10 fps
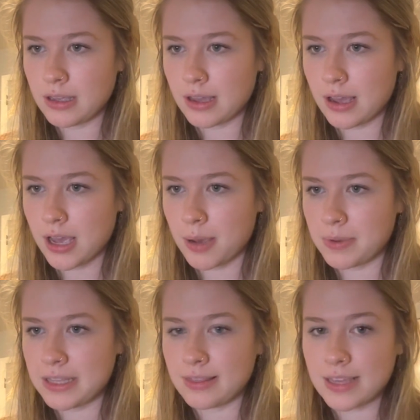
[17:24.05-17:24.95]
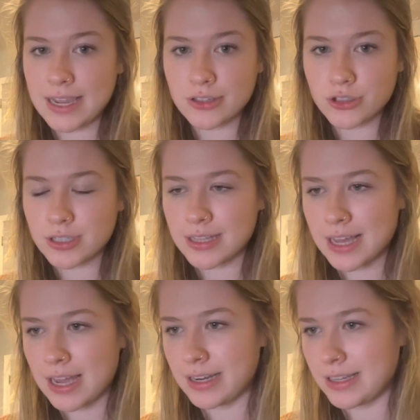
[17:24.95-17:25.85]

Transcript: And the answer to that